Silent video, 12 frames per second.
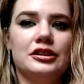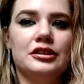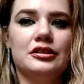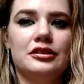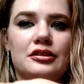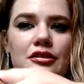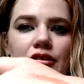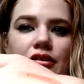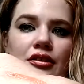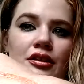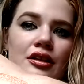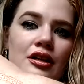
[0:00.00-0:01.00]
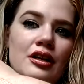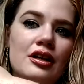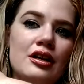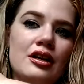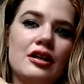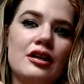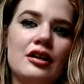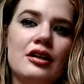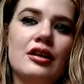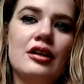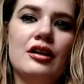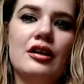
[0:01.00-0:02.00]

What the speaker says: No one is speaking in this clip.